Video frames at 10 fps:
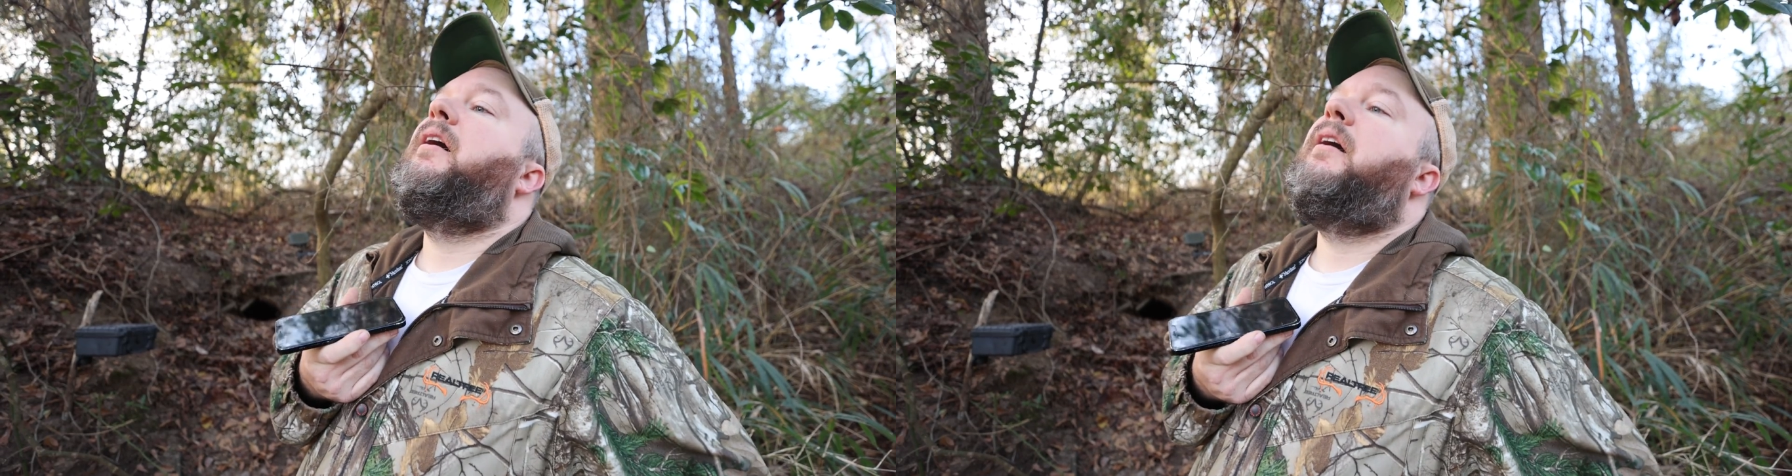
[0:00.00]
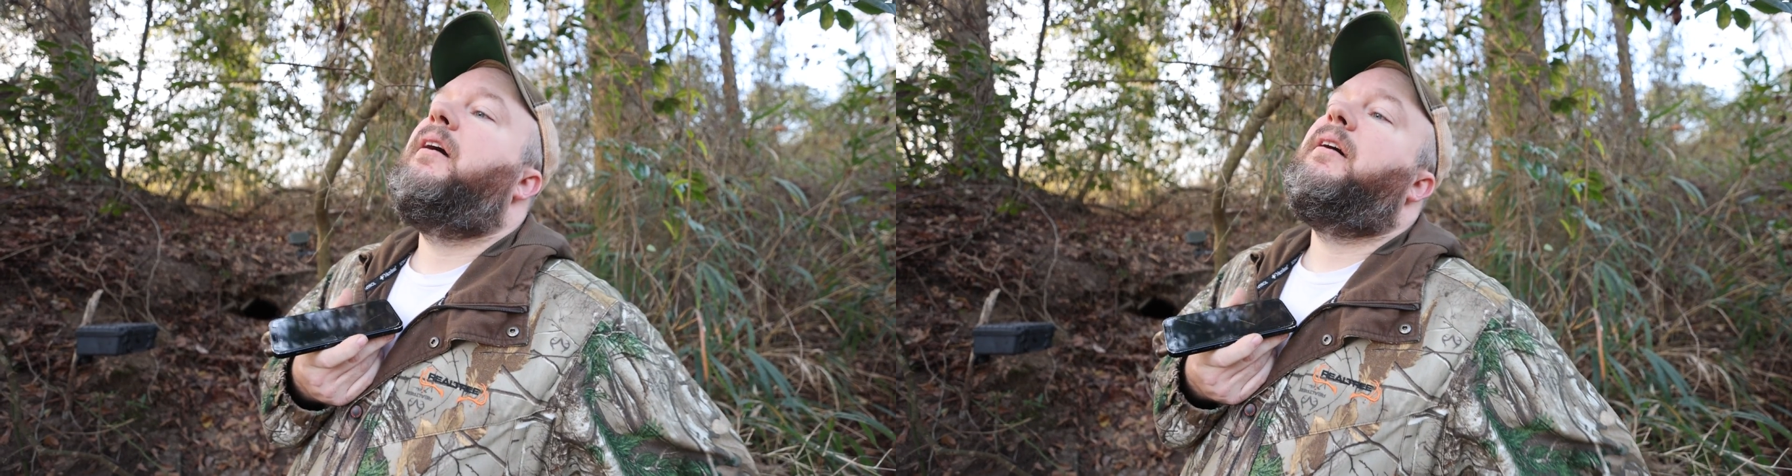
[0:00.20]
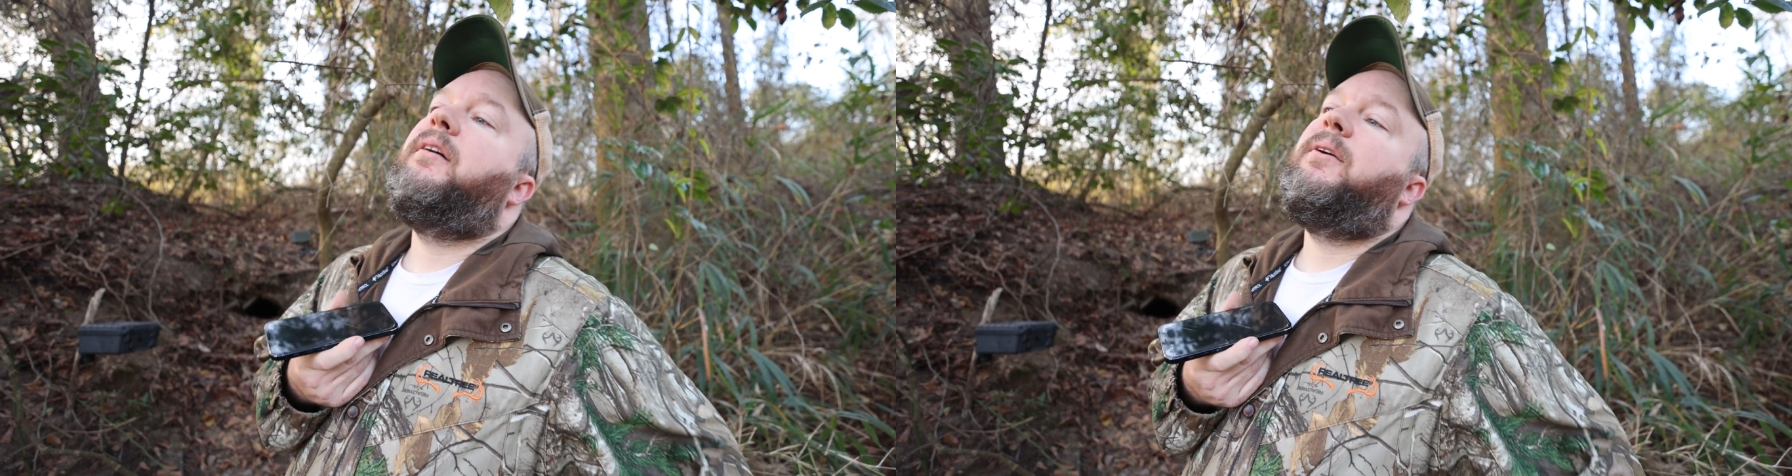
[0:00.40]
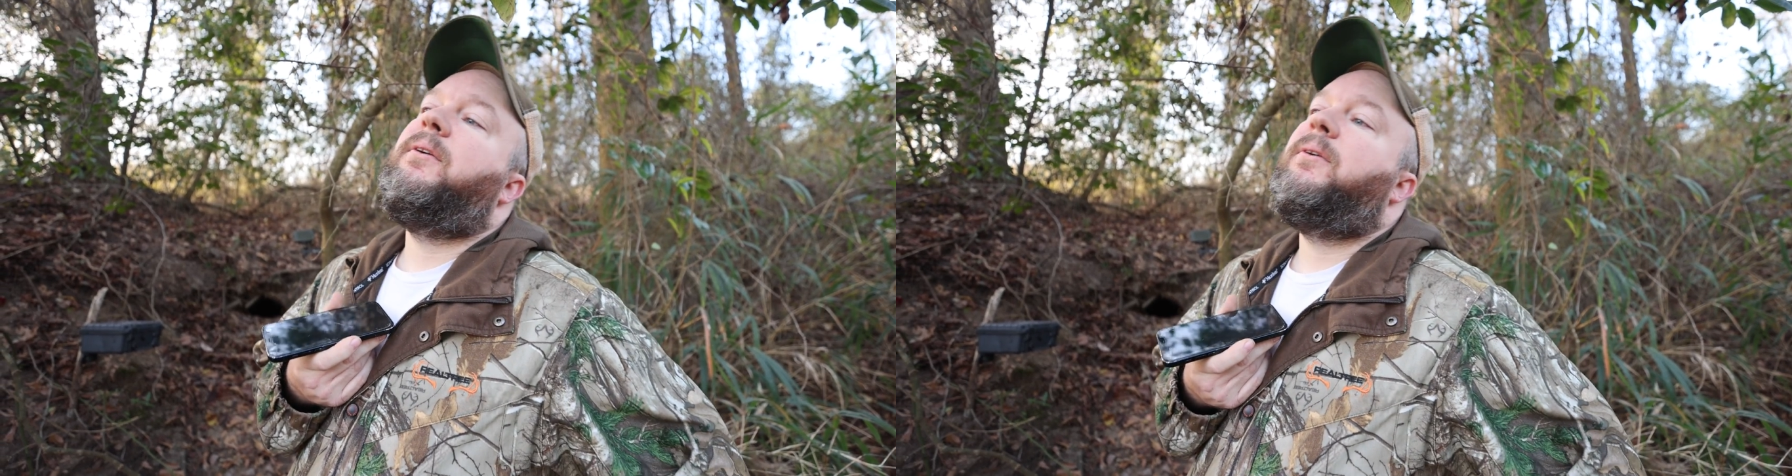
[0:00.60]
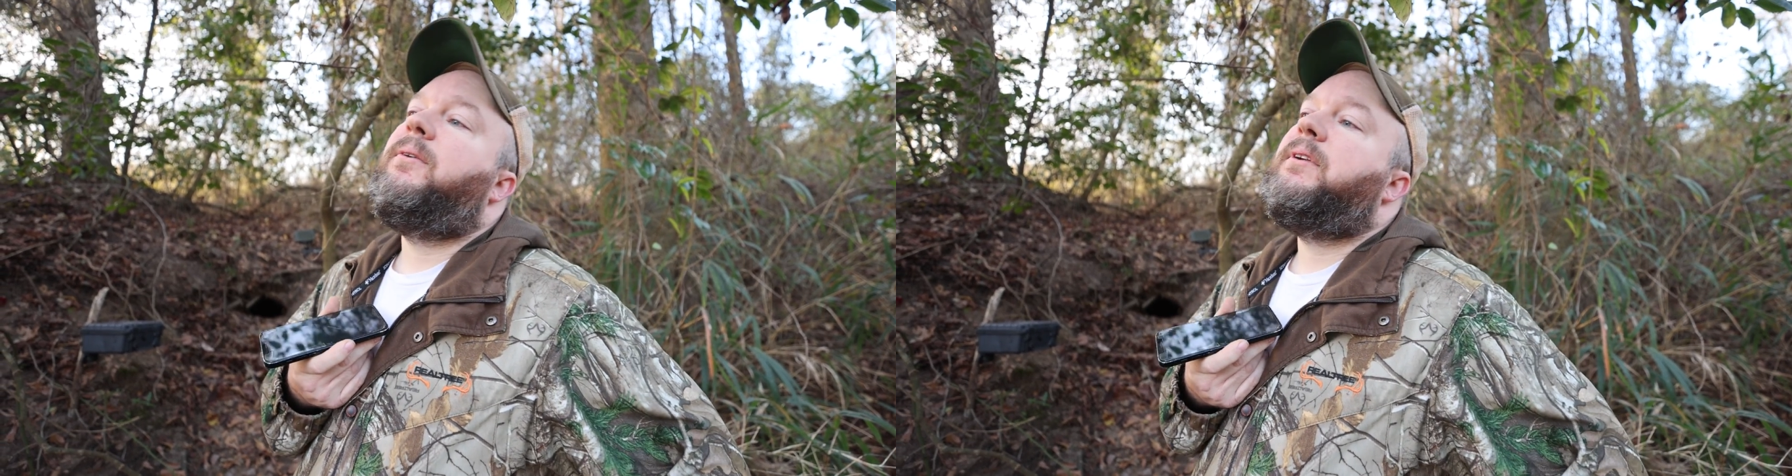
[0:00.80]

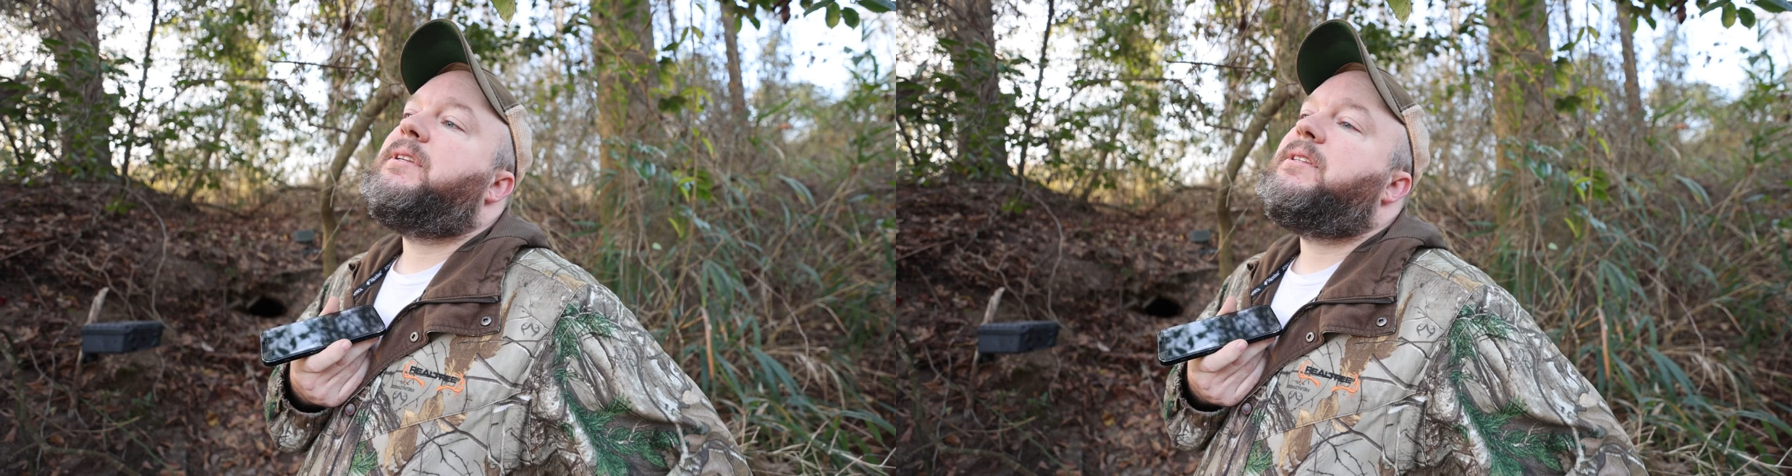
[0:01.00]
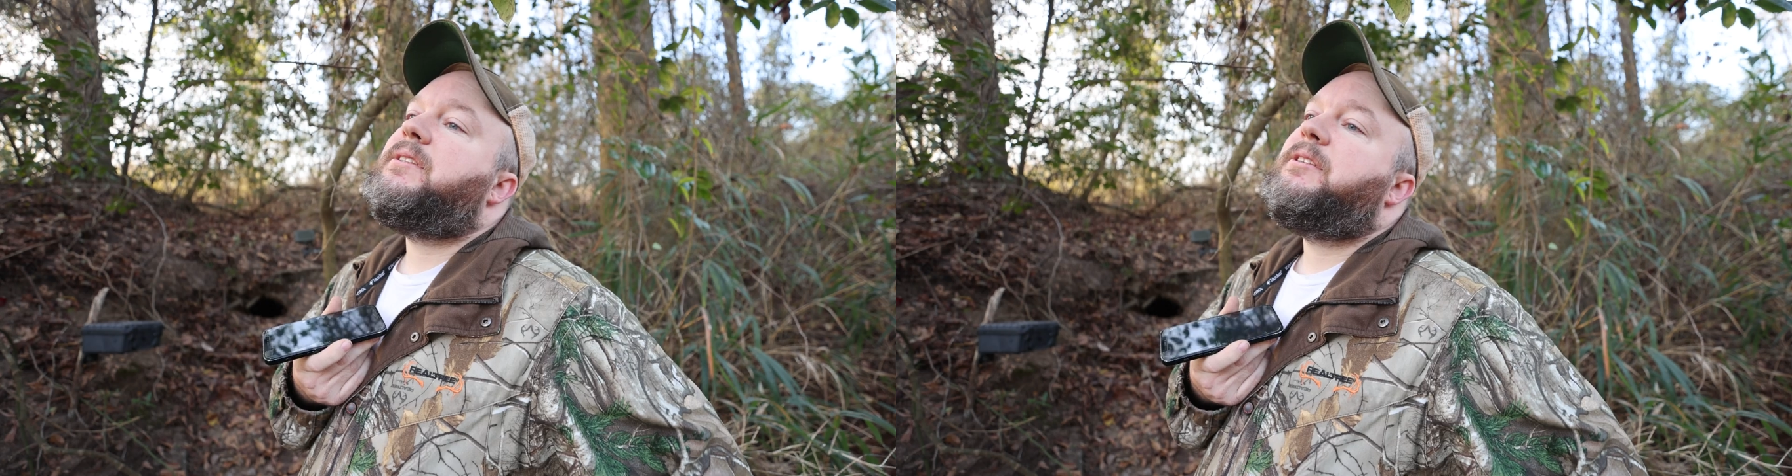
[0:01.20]
Oh, this is